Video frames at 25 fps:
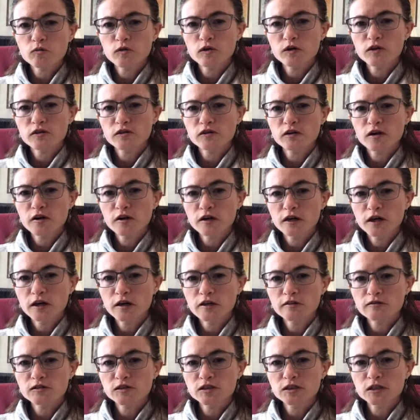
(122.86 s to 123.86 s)
with our
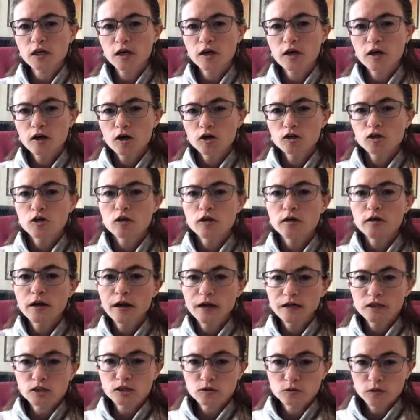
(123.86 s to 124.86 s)
gifts
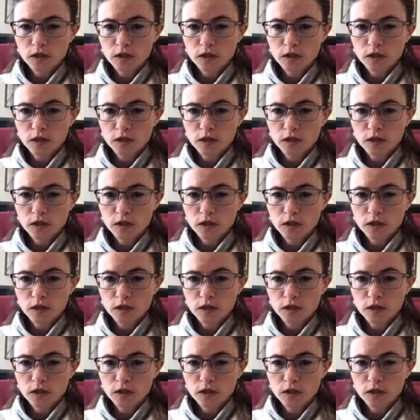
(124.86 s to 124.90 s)
next